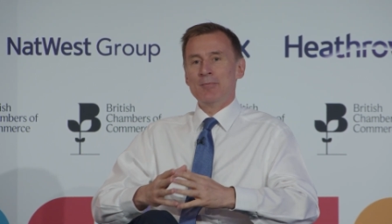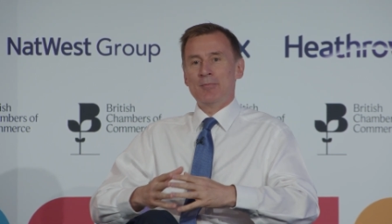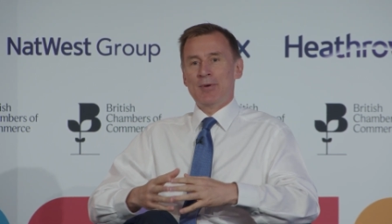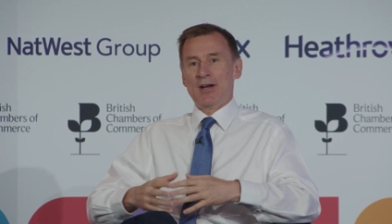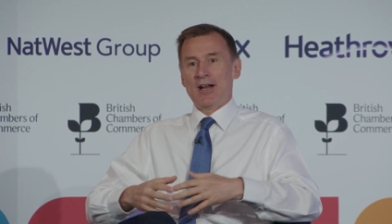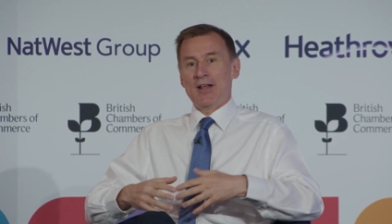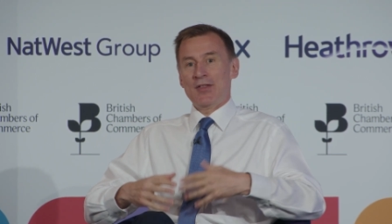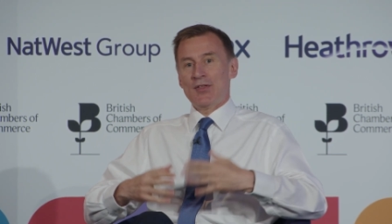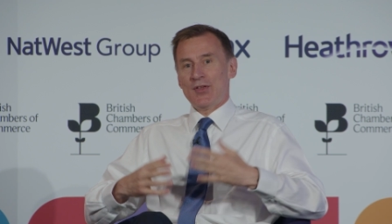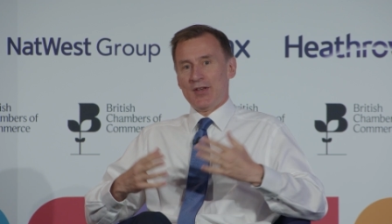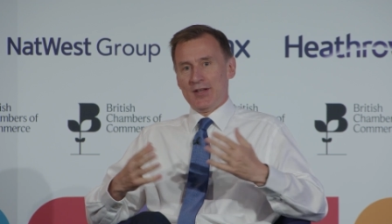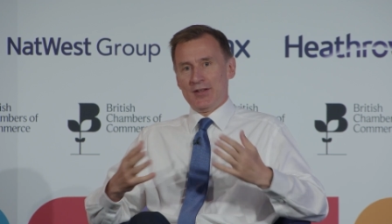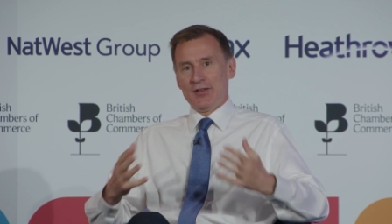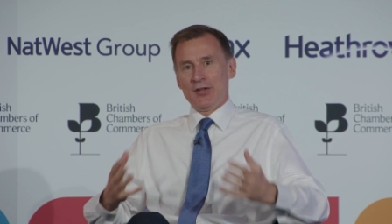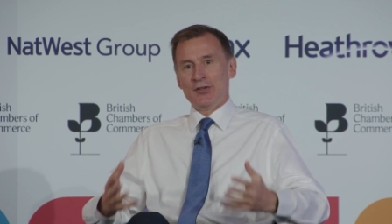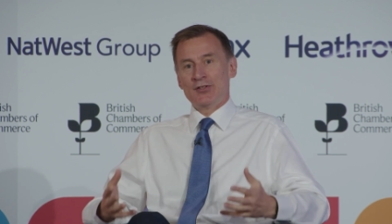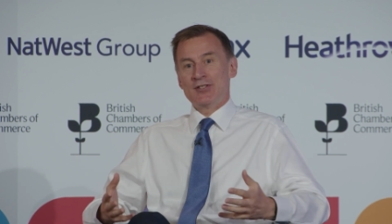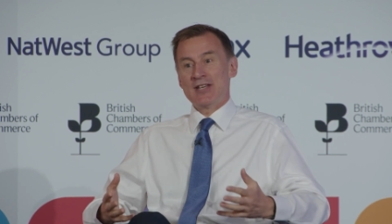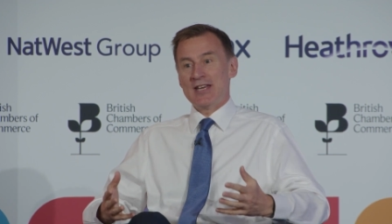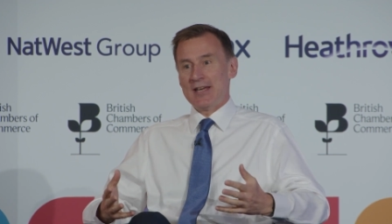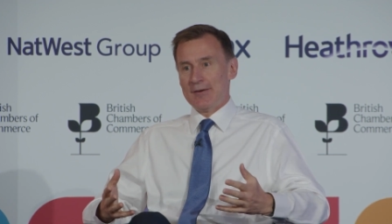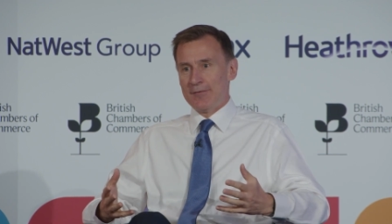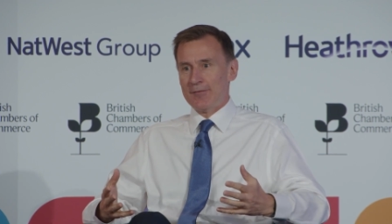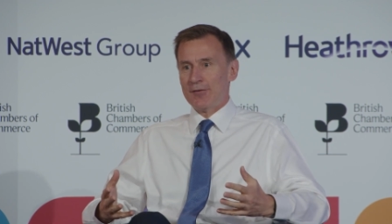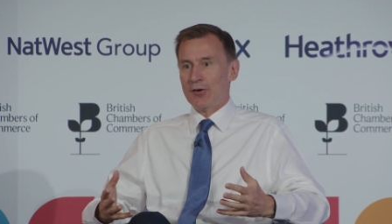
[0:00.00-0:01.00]
but I think the
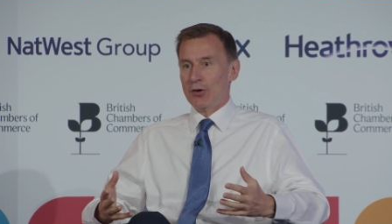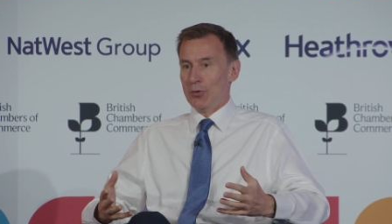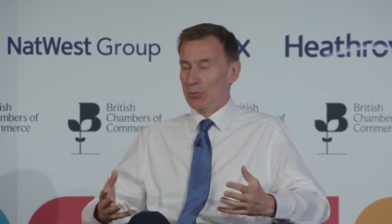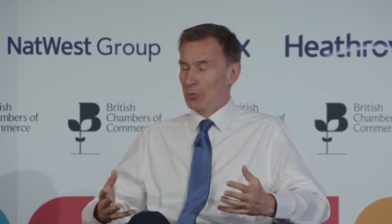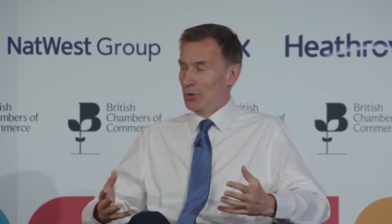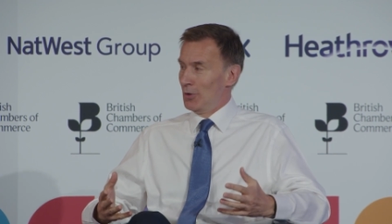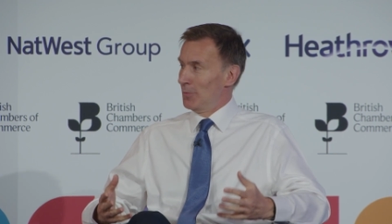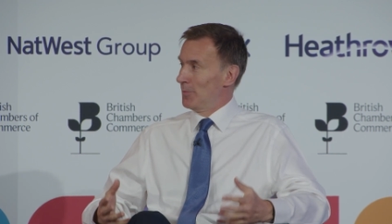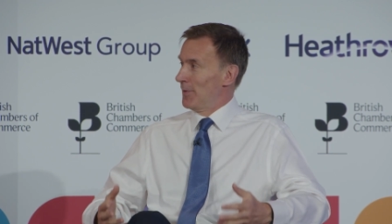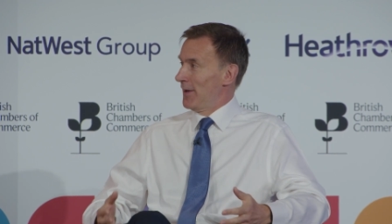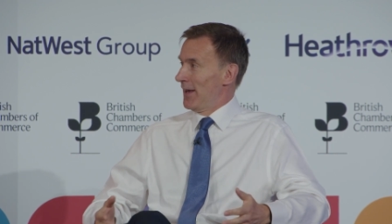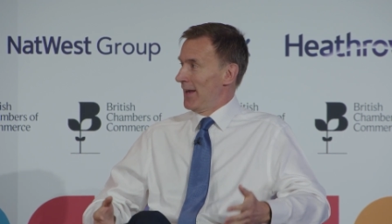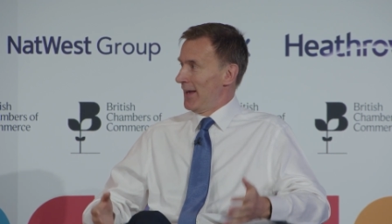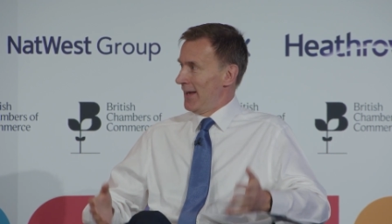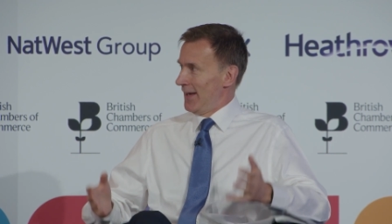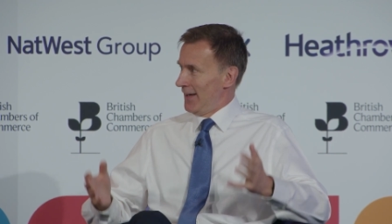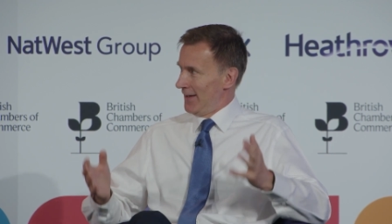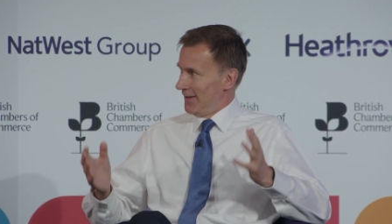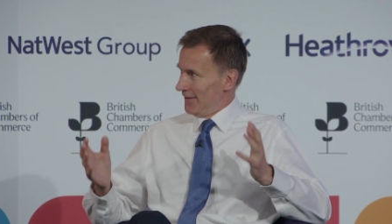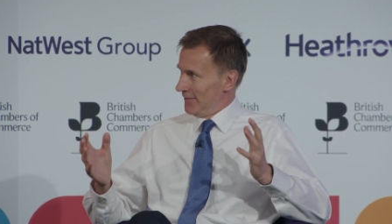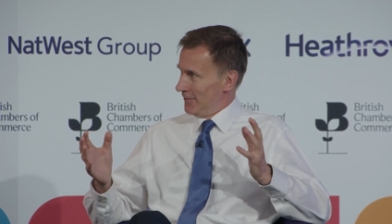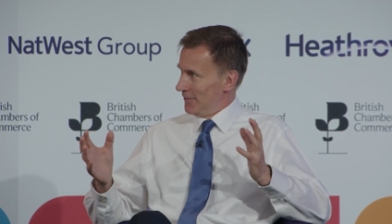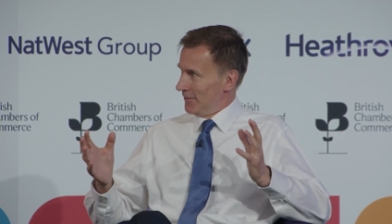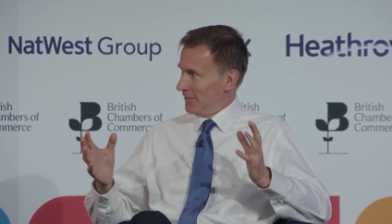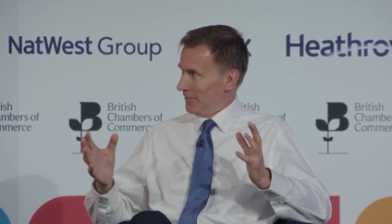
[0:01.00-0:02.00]
default will
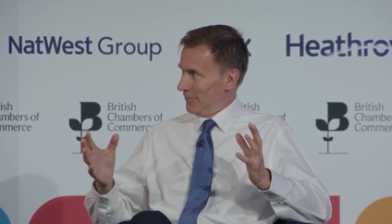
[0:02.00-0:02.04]
be